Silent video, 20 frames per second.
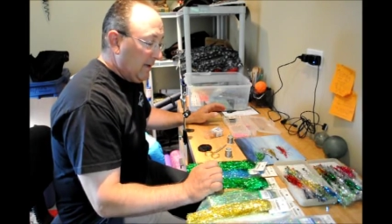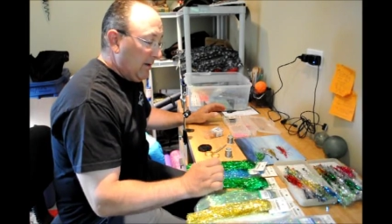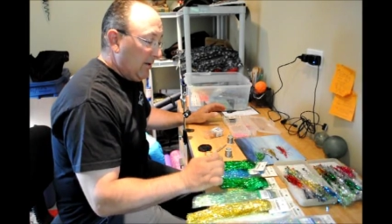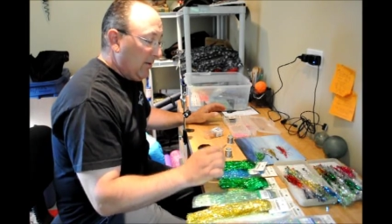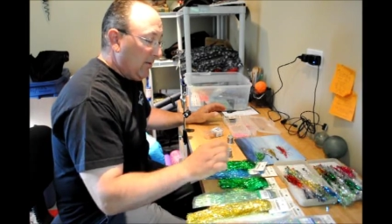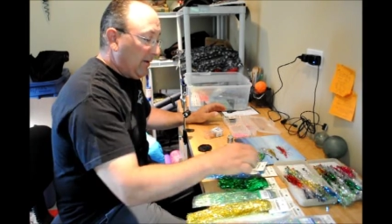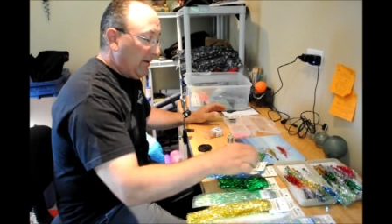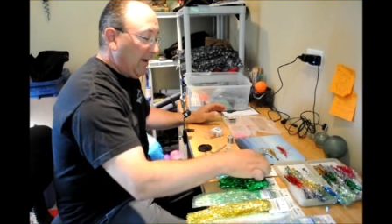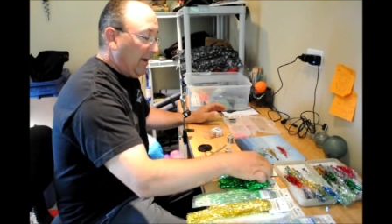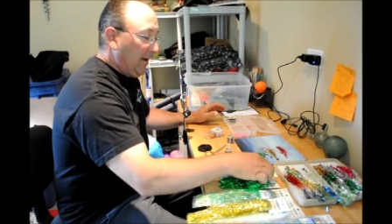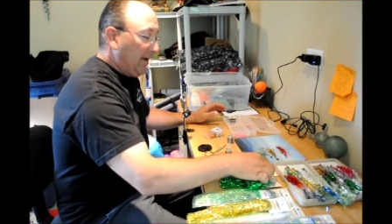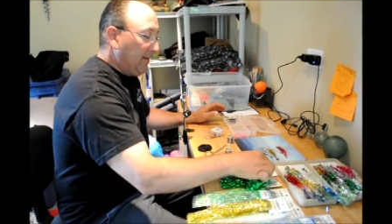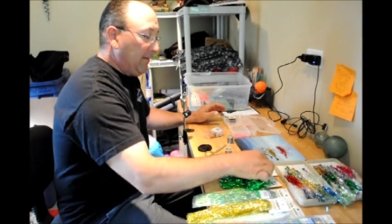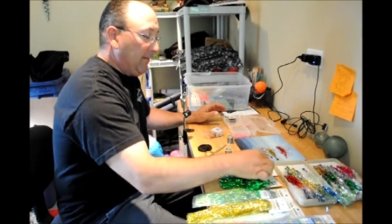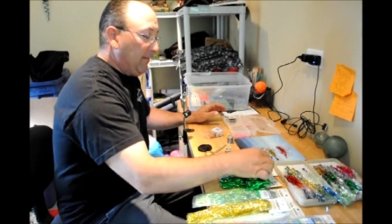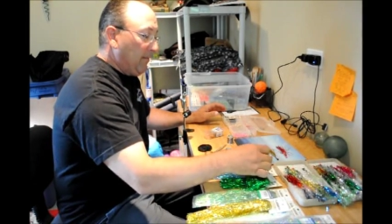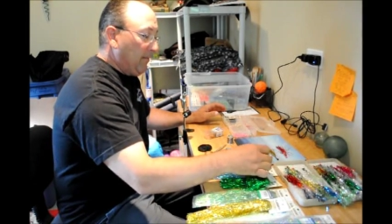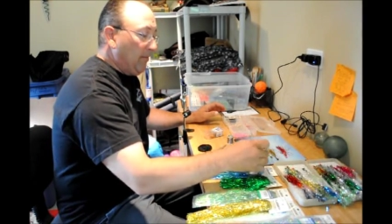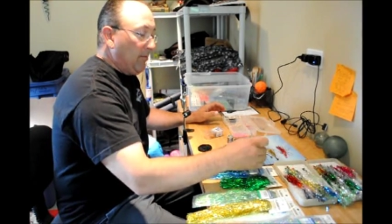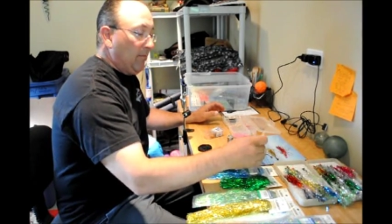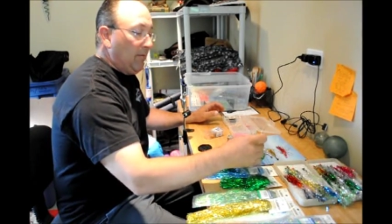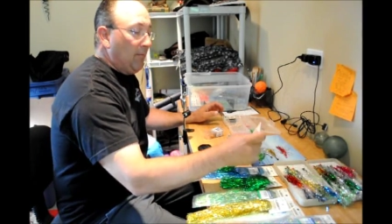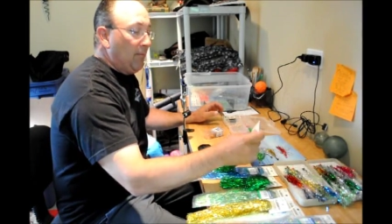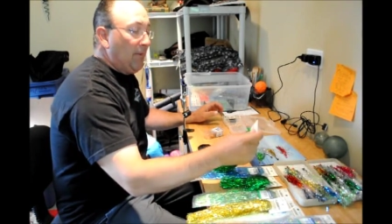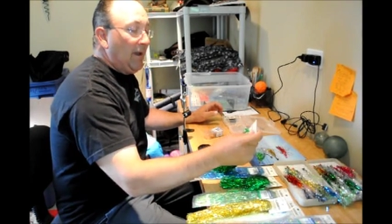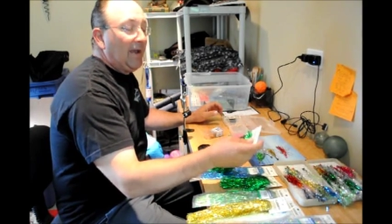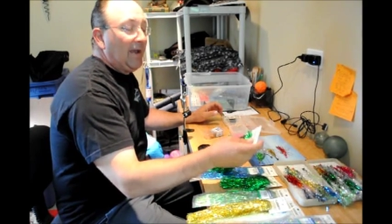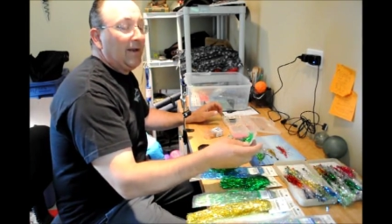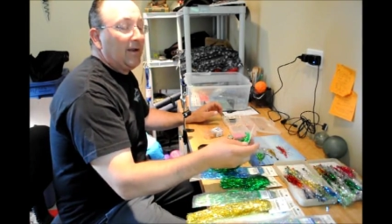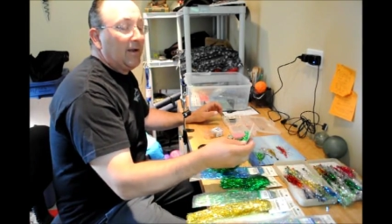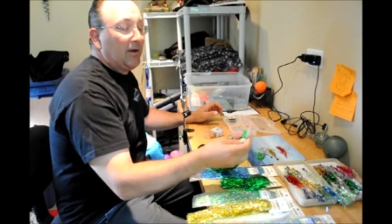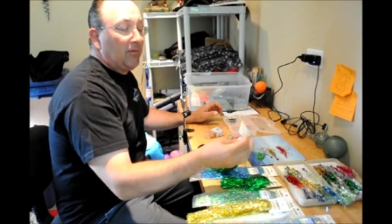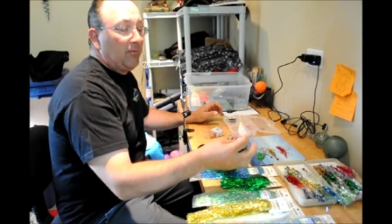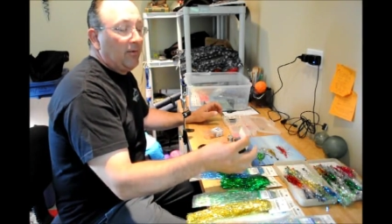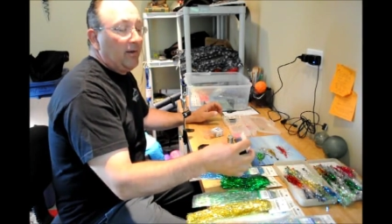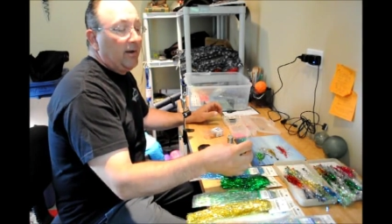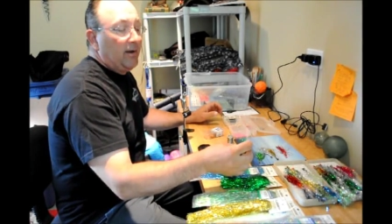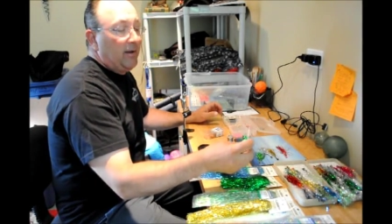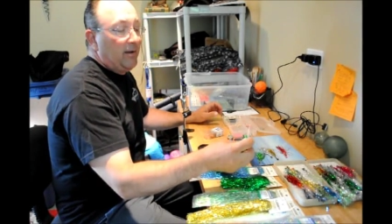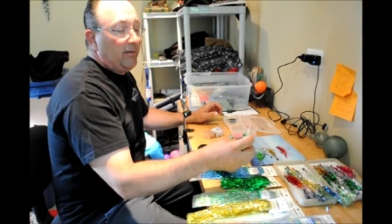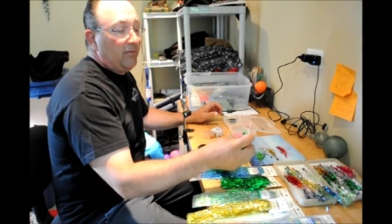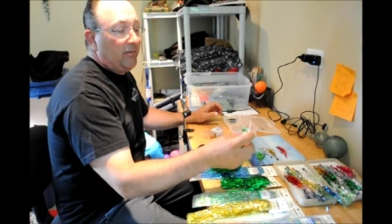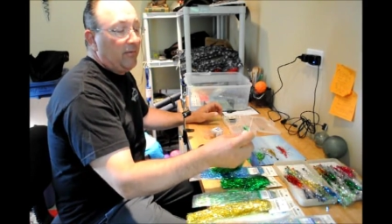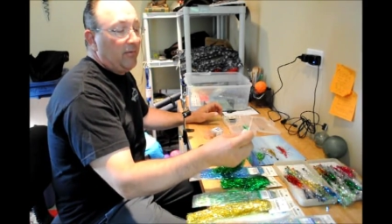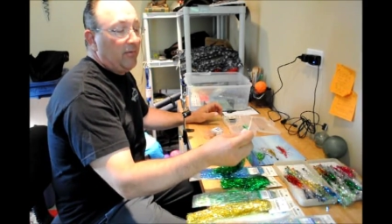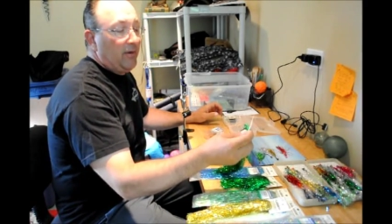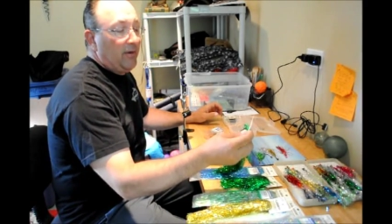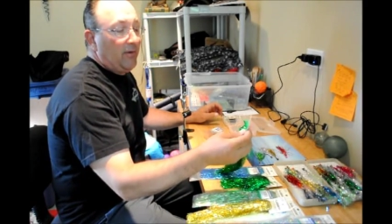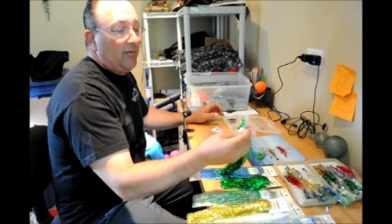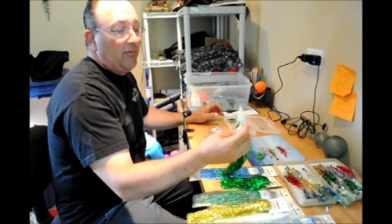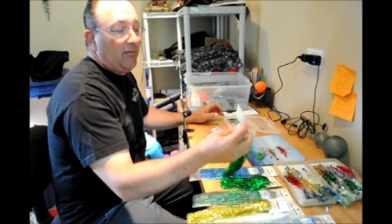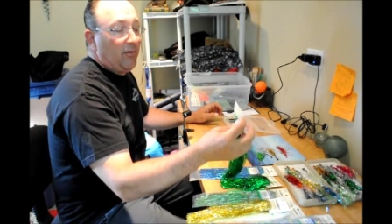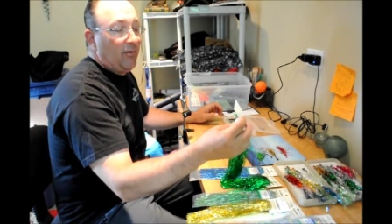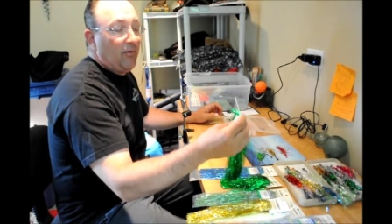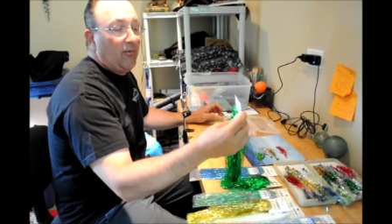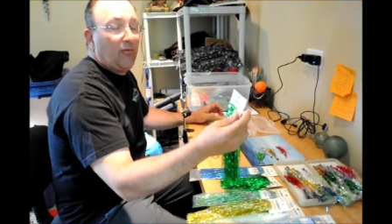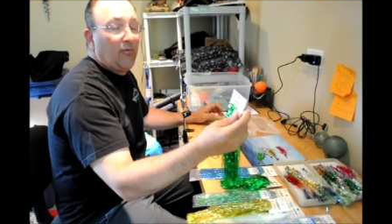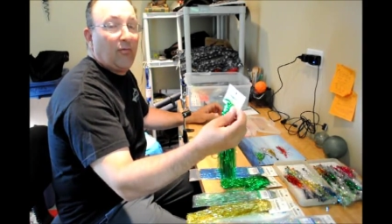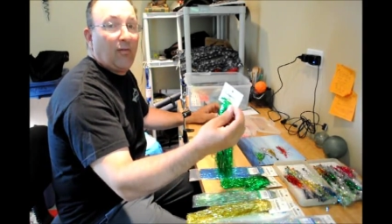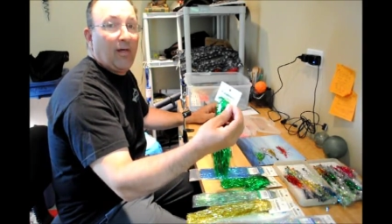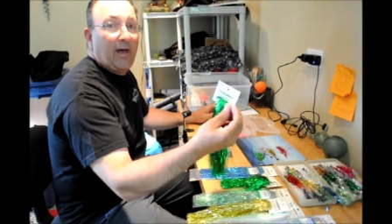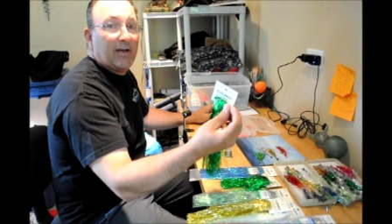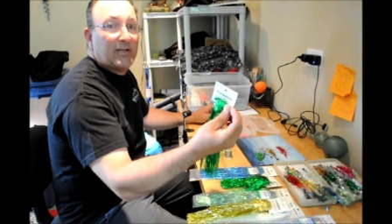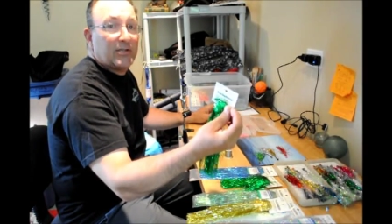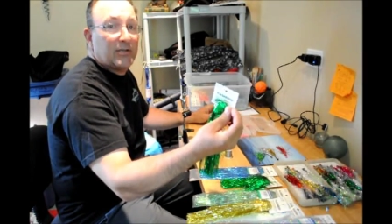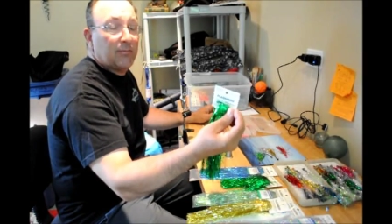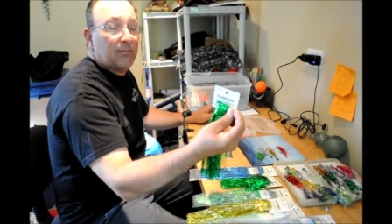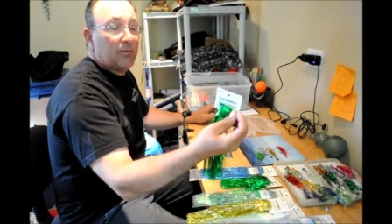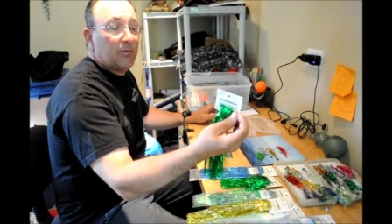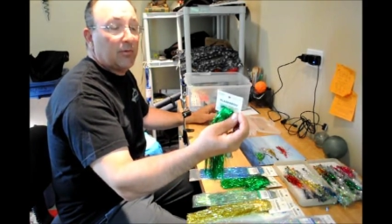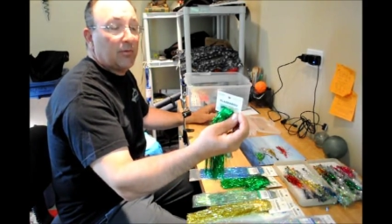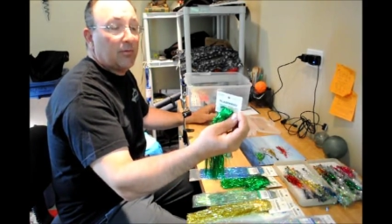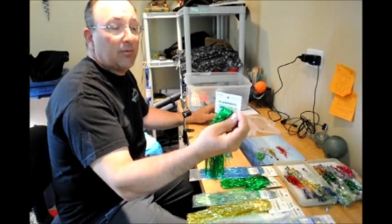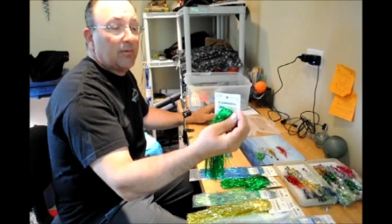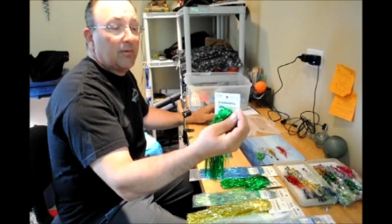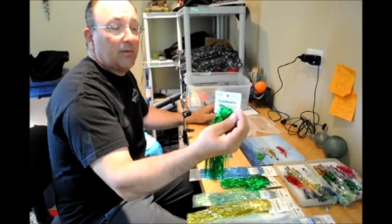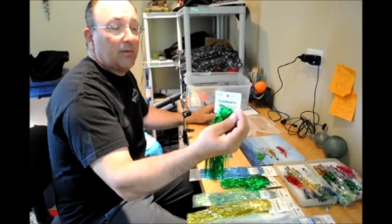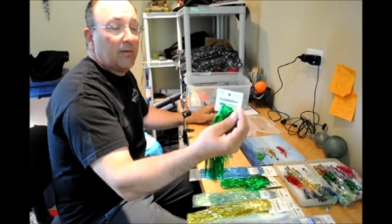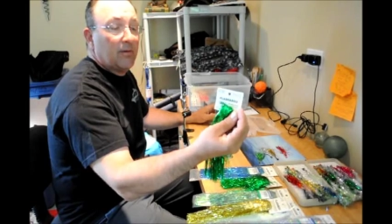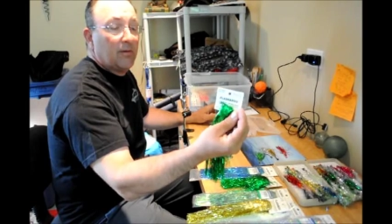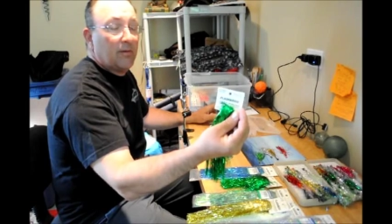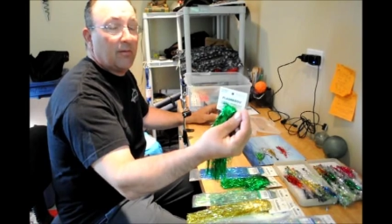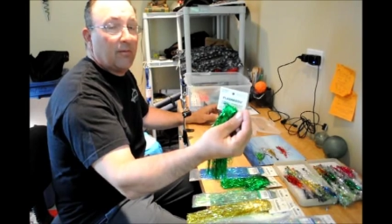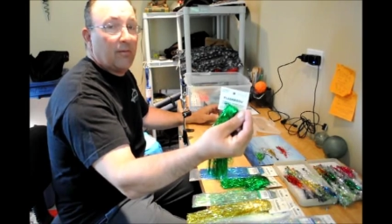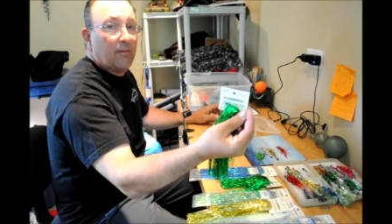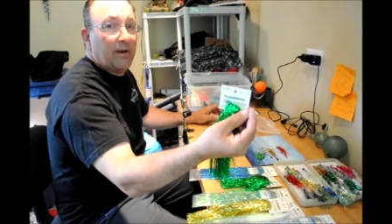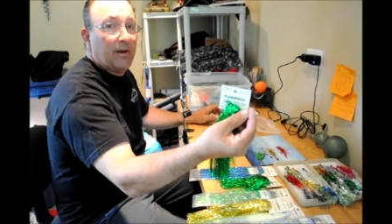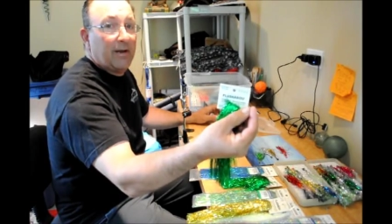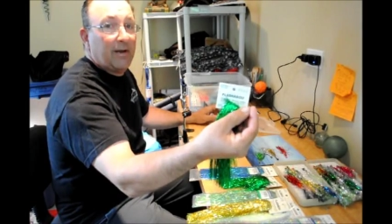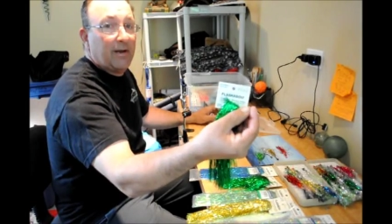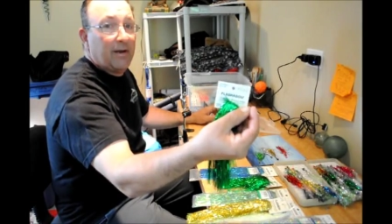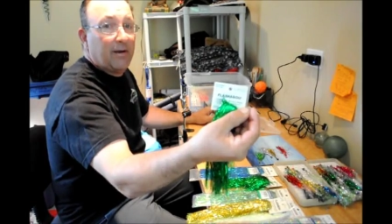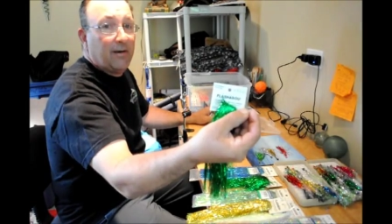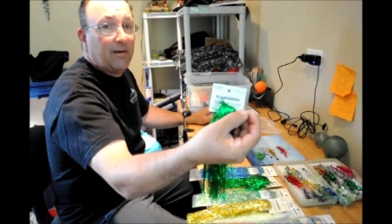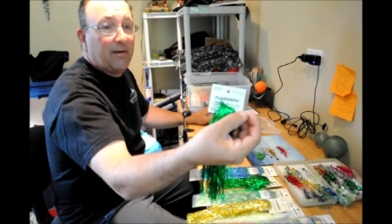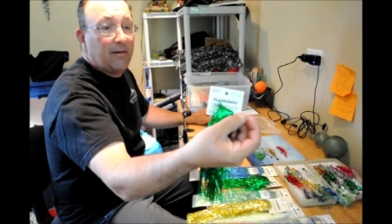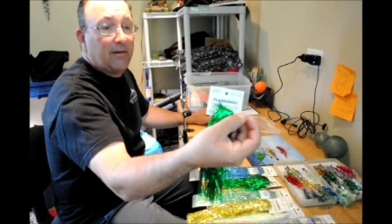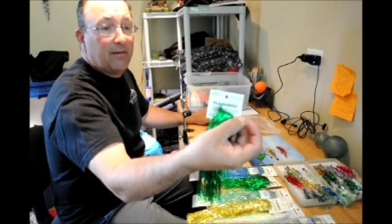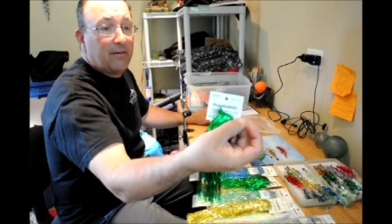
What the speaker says: Okay, the main ingredient for these is flashabou, right here.